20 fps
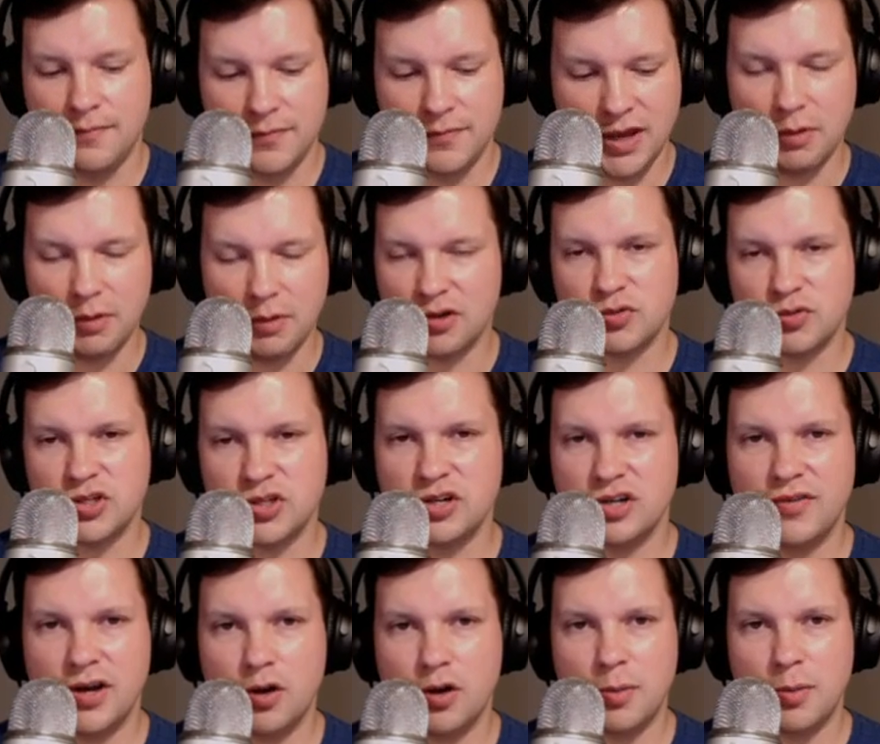Anyway, I was watching a
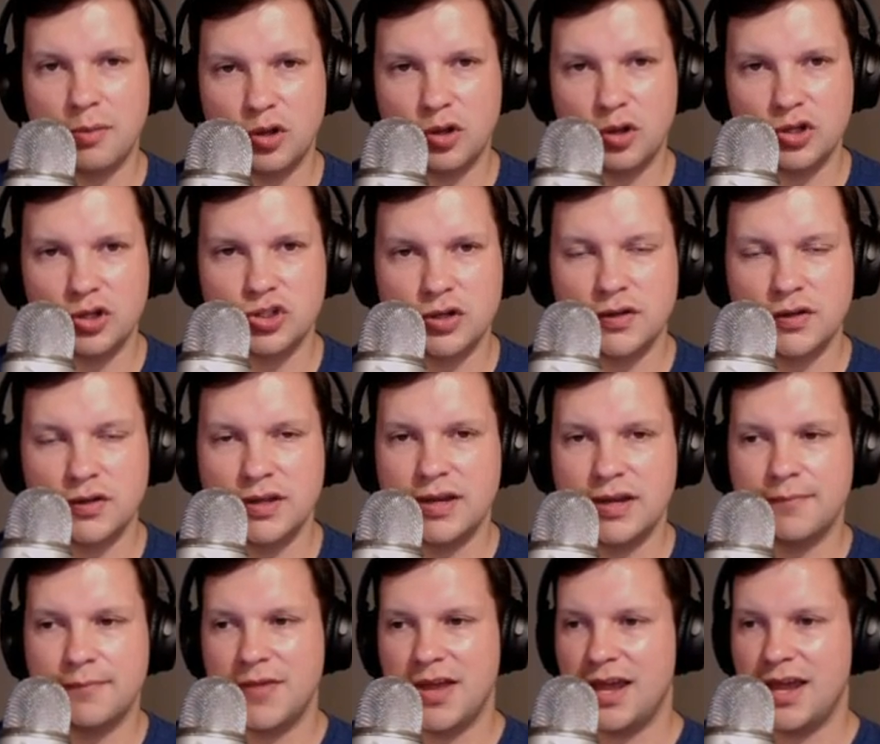video about bullet
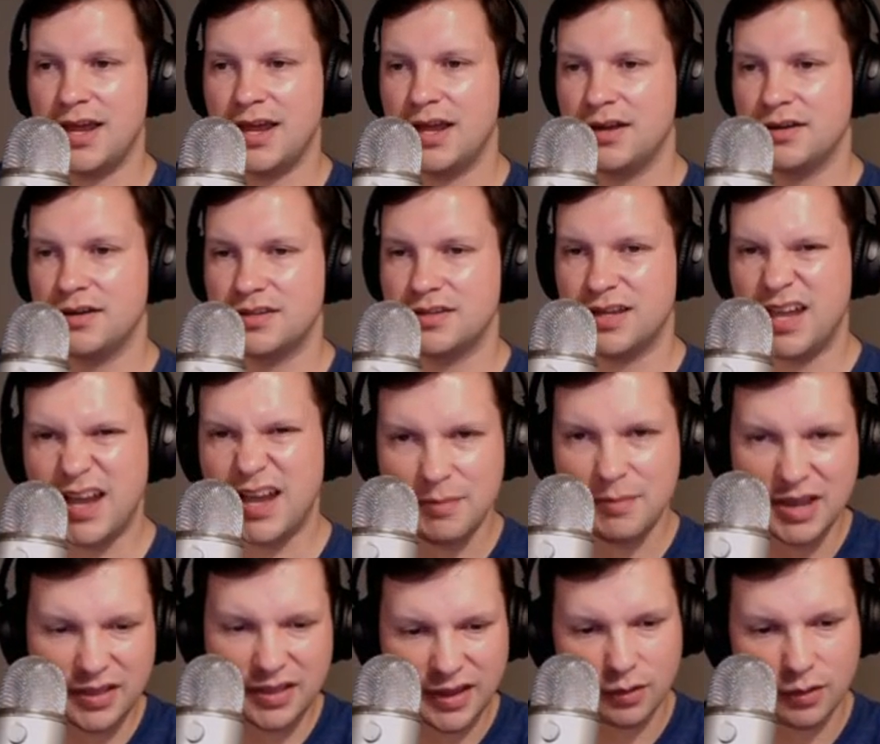journaling, and the guy
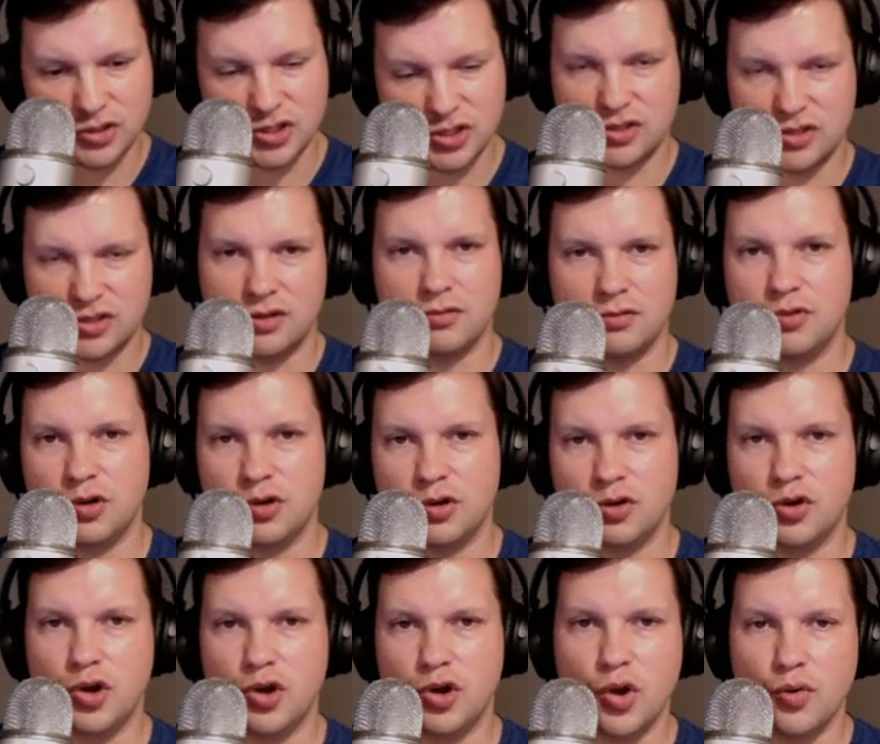made just a little
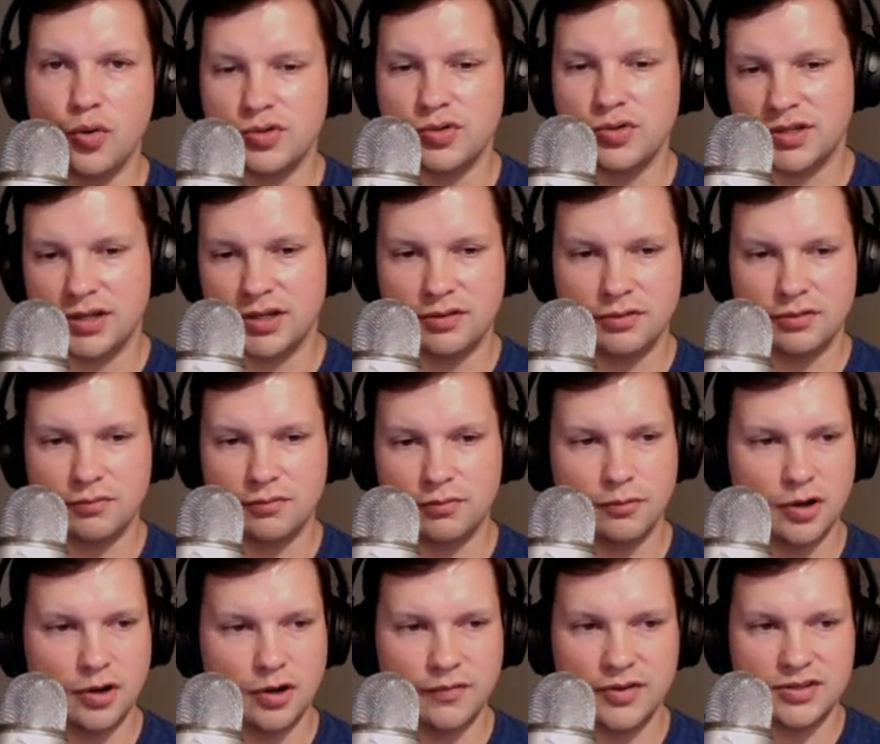note in
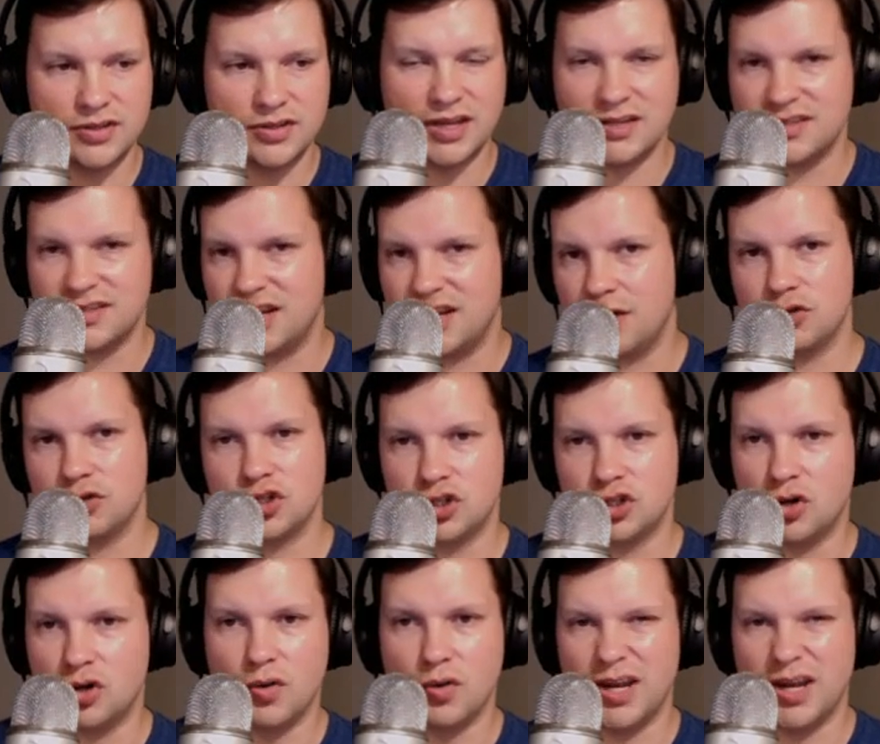one of his things that he was
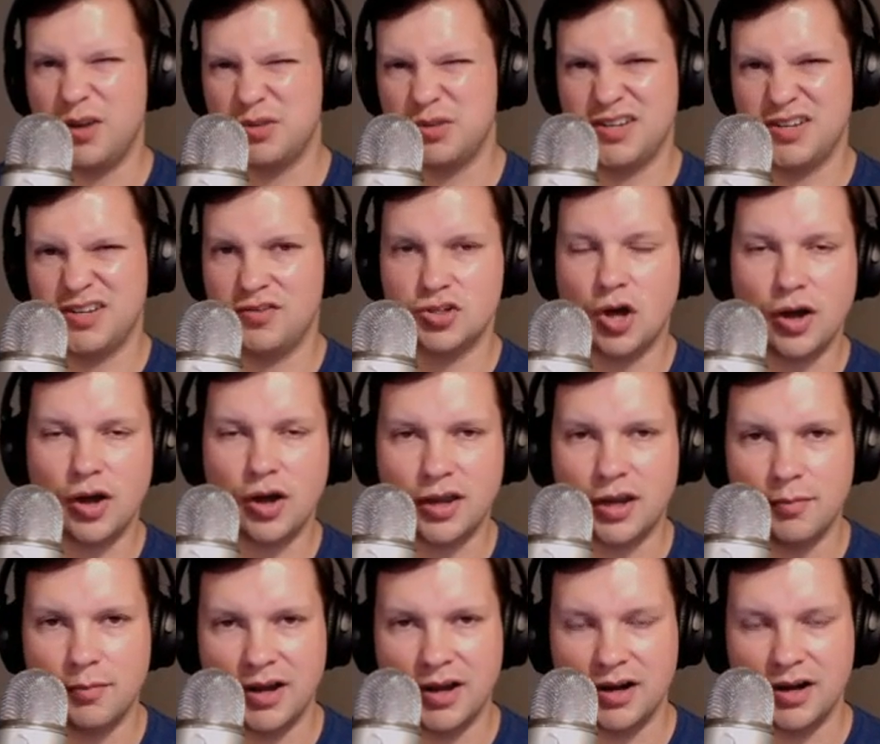showing. He wasn't even talking
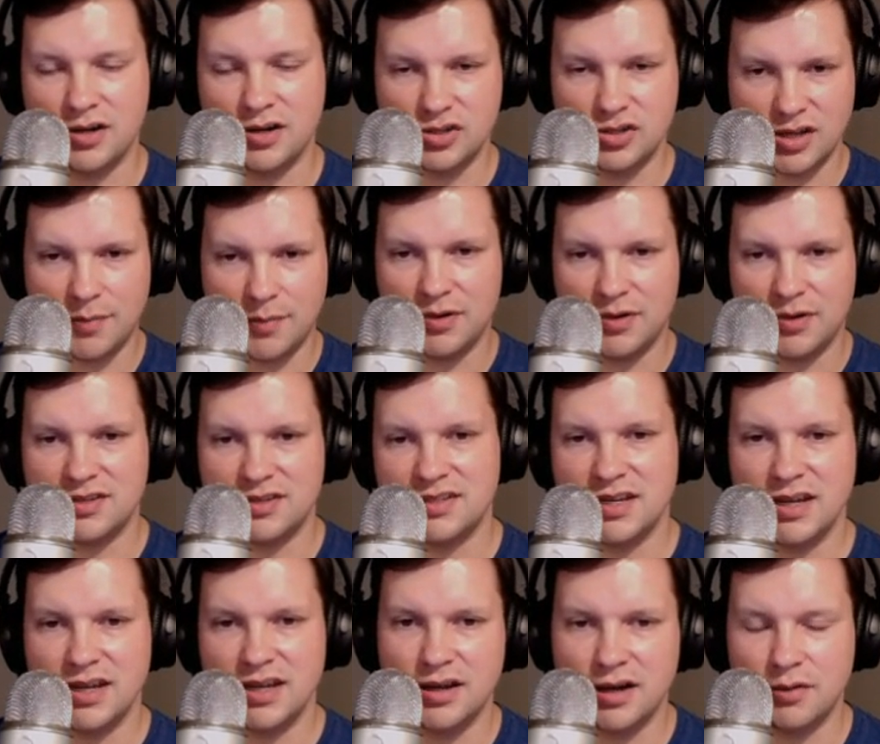about it. I just happened to
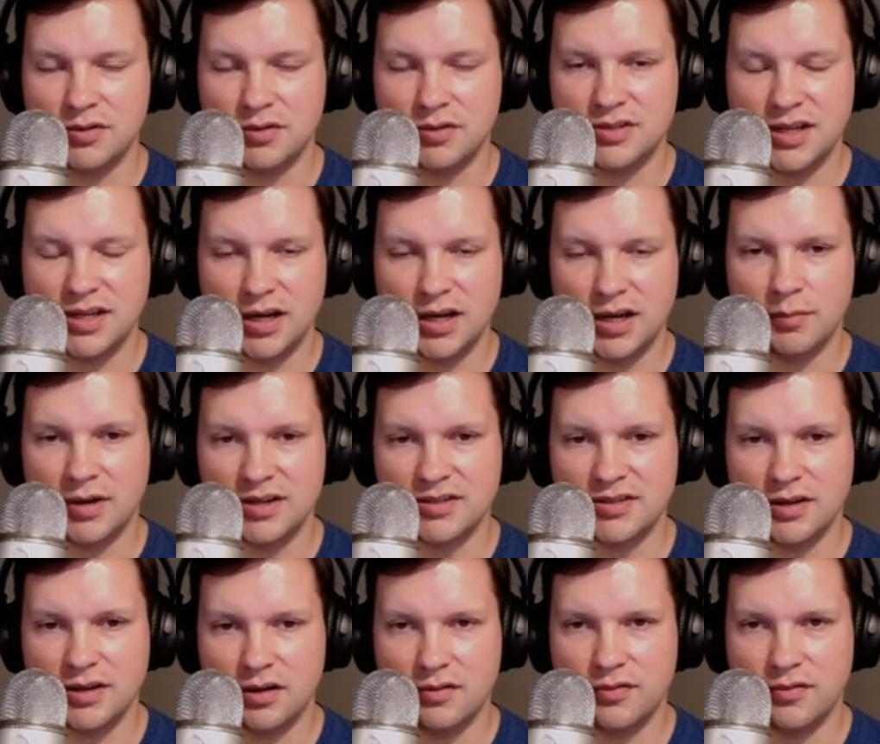see it, and I was thinking to
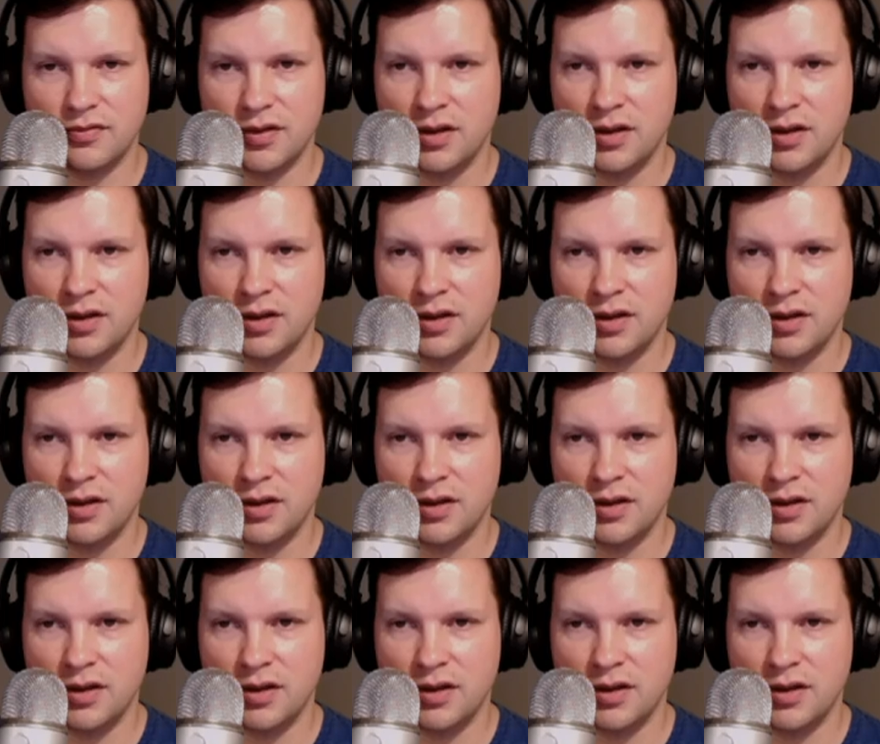myself,